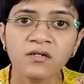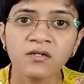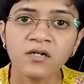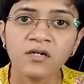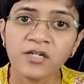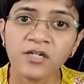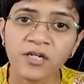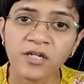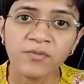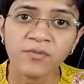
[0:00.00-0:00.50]

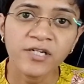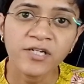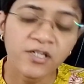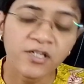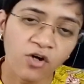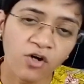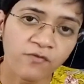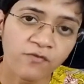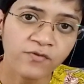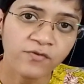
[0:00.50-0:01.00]
A remedy
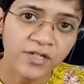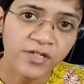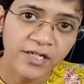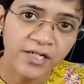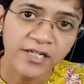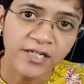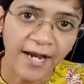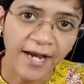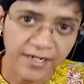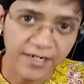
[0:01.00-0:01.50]
of
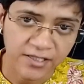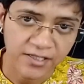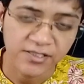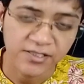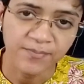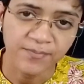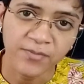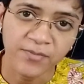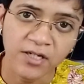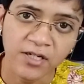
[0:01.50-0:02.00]
great
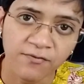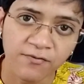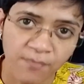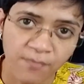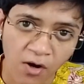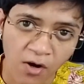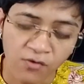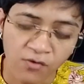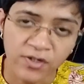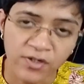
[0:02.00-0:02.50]
antiseptic
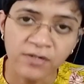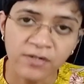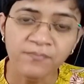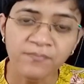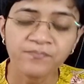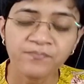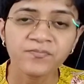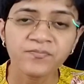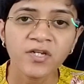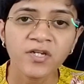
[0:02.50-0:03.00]
power.
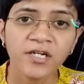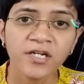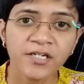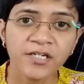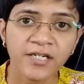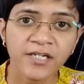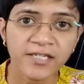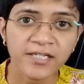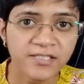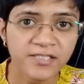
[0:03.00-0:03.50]
It
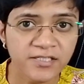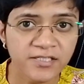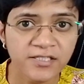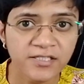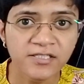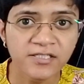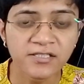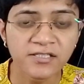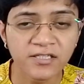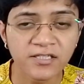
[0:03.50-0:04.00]

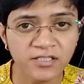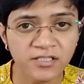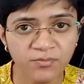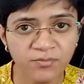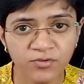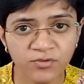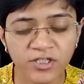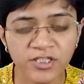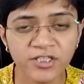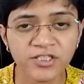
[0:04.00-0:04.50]
hastens the
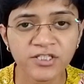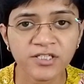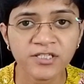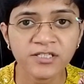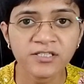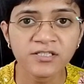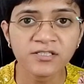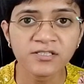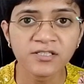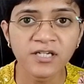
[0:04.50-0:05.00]

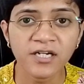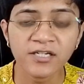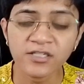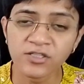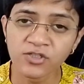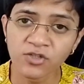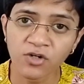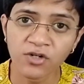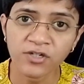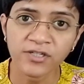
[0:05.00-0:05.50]
suppurations and
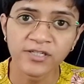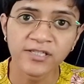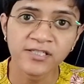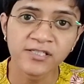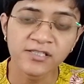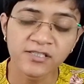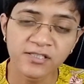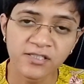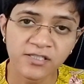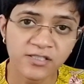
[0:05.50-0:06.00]

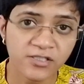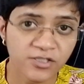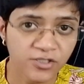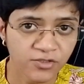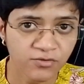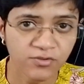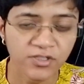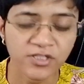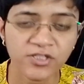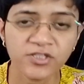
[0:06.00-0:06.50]
shortens its
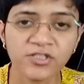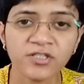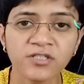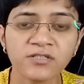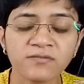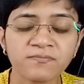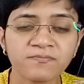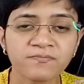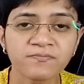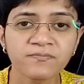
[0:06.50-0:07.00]

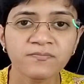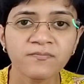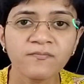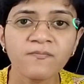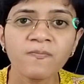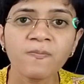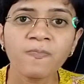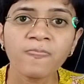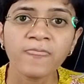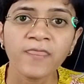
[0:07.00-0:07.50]
duration,
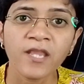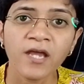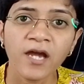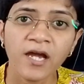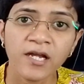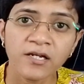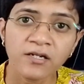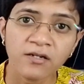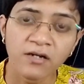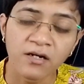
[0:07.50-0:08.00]

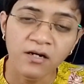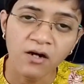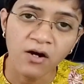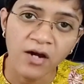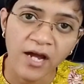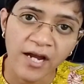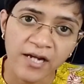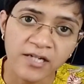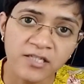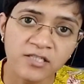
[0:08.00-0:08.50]
and
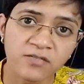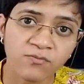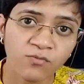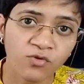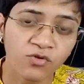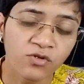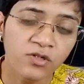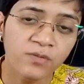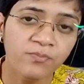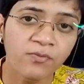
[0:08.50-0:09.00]
acts
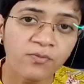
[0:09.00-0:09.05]
more